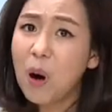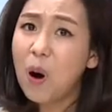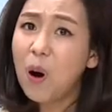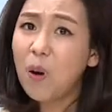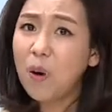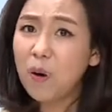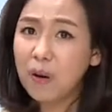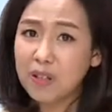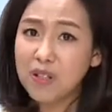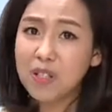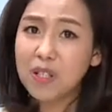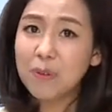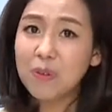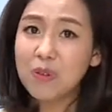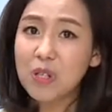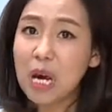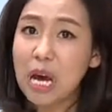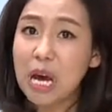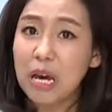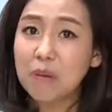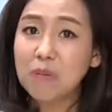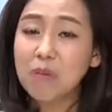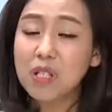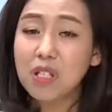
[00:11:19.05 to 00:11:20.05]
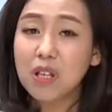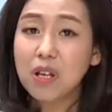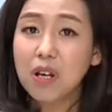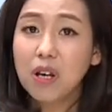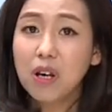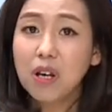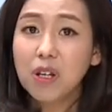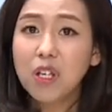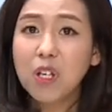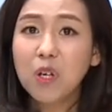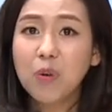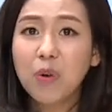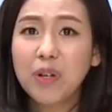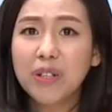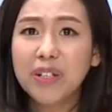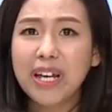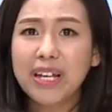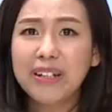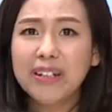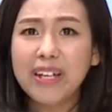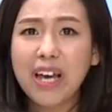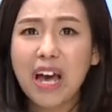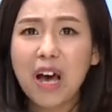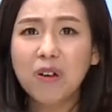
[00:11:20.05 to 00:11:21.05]
Or sometimes you would
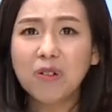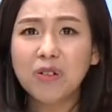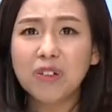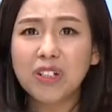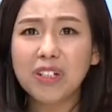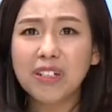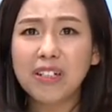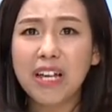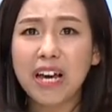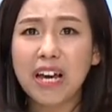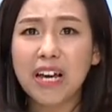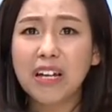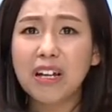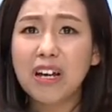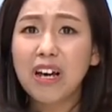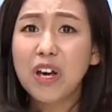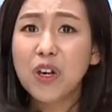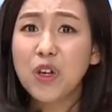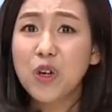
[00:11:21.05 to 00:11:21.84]
encounter like